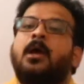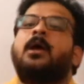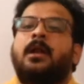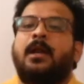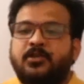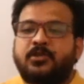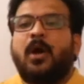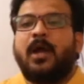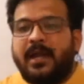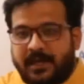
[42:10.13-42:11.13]
Let's go
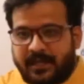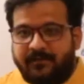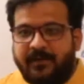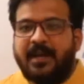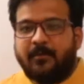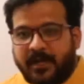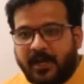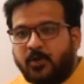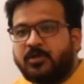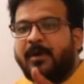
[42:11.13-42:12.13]
ahead. Even let me tell
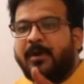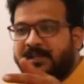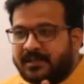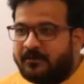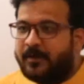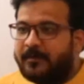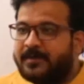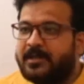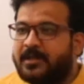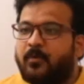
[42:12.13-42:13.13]
you some additional information.